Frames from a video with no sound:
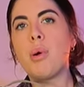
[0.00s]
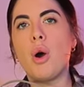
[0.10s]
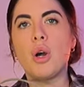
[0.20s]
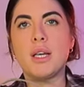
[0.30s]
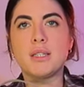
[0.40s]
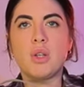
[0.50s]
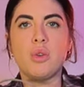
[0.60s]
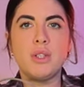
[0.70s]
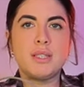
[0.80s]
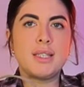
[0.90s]
pockets
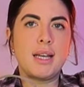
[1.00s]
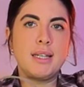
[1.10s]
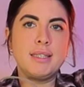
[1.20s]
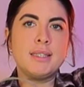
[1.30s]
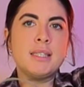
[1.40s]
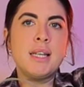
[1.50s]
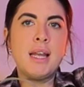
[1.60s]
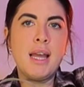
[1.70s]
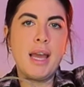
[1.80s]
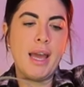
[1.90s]
on the side.
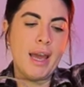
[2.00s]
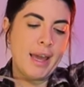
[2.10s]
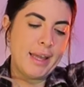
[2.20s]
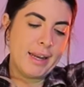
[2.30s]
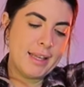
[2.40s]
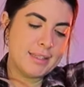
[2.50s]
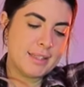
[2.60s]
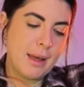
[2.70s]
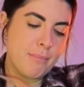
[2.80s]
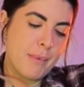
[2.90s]
Uh, it is
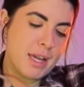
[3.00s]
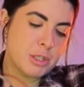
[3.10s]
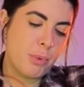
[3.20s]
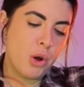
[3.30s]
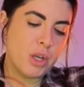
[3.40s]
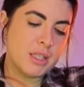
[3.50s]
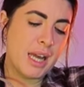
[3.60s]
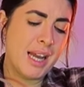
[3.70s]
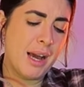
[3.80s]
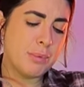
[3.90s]
that mesh pocket.
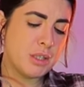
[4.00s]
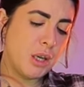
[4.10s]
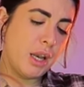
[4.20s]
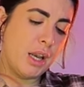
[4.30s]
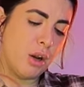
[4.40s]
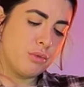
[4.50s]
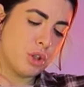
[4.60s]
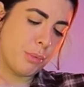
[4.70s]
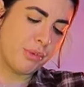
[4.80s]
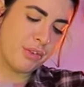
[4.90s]
I absolutely love
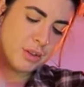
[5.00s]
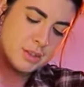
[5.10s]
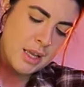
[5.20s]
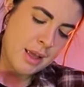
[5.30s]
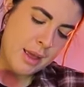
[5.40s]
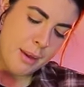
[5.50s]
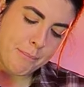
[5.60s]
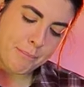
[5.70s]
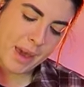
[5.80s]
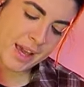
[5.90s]
feels
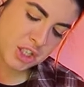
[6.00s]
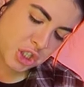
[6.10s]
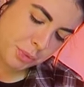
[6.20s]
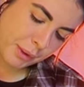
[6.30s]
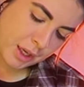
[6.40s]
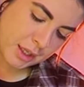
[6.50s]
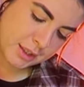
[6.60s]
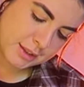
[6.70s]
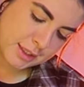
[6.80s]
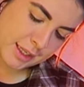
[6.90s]
mesh
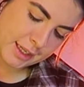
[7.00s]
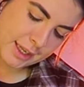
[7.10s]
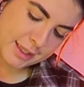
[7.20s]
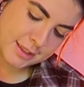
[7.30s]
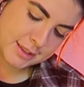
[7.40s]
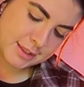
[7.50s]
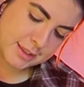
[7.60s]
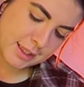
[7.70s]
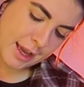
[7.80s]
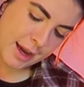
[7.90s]
because it is
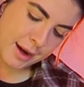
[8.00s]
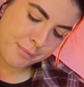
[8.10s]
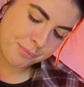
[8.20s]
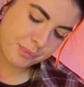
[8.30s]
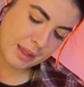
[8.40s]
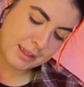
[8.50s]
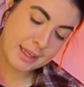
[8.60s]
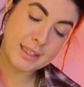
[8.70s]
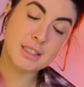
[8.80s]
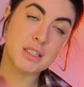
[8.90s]
um,
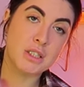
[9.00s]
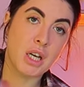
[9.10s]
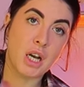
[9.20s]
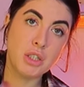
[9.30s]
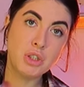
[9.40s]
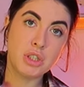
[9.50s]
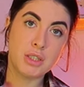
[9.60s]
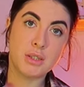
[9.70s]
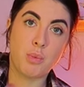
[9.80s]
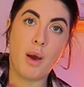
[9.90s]
nice to touch
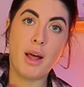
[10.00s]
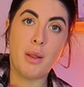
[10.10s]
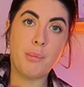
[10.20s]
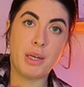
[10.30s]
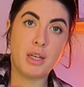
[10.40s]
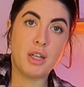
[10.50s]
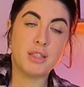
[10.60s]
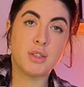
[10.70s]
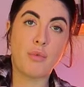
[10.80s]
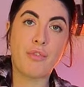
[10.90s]
as well, but it
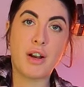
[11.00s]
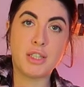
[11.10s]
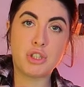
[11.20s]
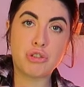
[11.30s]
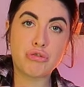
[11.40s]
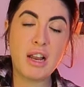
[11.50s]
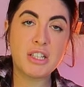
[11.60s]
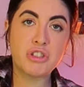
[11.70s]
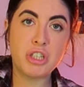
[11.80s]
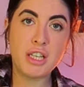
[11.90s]
is very
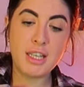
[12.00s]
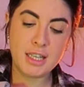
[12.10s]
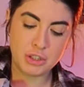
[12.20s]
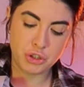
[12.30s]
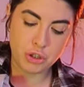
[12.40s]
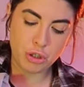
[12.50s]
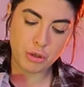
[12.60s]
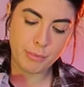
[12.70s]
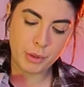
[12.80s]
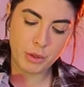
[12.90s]
stretchy and
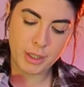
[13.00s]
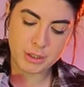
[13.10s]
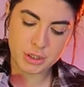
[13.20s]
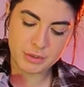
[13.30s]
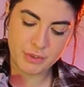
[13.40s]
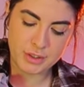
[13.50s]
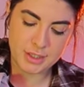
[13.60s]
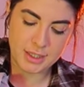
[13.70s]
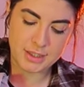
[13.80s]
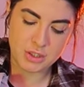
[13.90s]
durable. It just feels
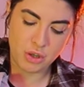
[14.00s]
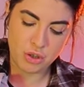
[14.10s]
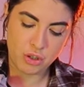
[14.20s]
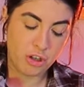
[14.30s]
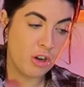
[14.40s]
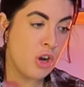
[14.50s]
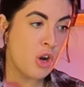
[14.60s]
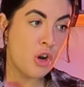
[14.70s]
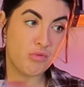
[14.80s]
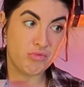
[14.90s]
like it's not gonna
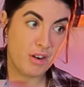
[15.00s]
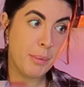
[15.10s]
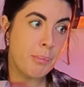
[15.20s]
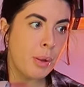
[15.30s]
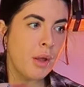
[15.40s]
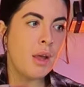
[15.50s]
rip,